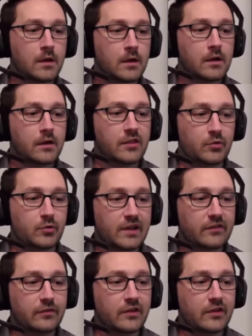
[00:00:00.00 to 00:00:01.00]
The
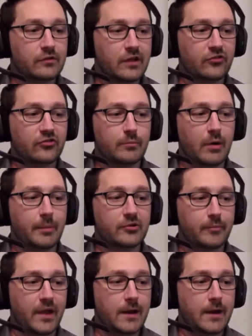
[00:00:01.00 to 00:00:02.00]
release of these collections to the public
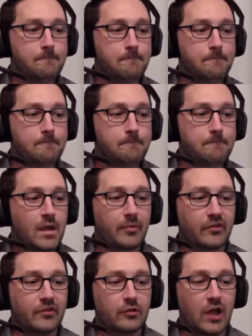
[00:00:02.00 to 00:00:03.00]
domain
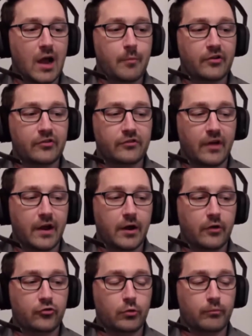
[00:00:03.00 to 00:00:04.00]
represent the library's desire
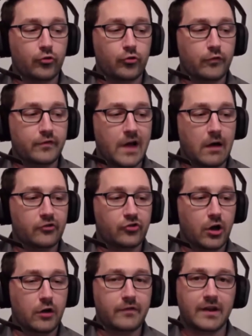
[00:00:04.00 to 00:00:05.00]
to improve knowledge
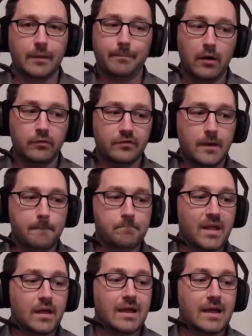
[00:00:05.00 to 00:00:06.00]
of and about them,
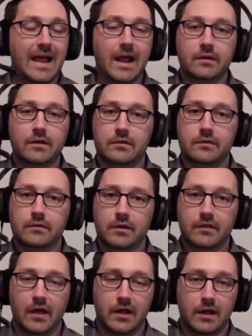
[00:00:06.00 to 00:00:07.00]
and
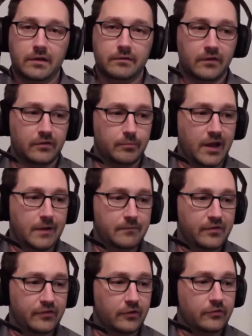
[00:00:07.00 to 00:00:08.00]
this is my
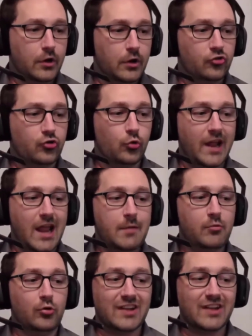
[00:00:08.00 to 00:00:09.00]
emphasis, to
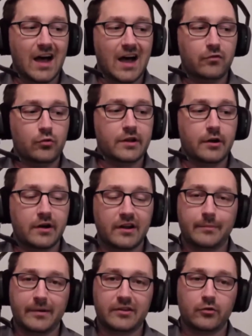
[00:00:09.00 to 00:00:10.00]
enable novel and
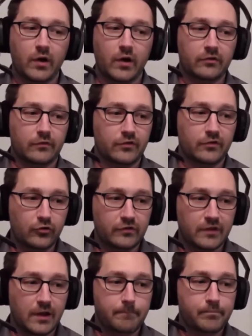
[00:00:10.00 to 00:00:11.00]
unexpected ways of using
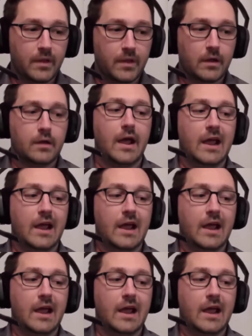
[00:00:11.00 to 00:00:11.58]
them, and to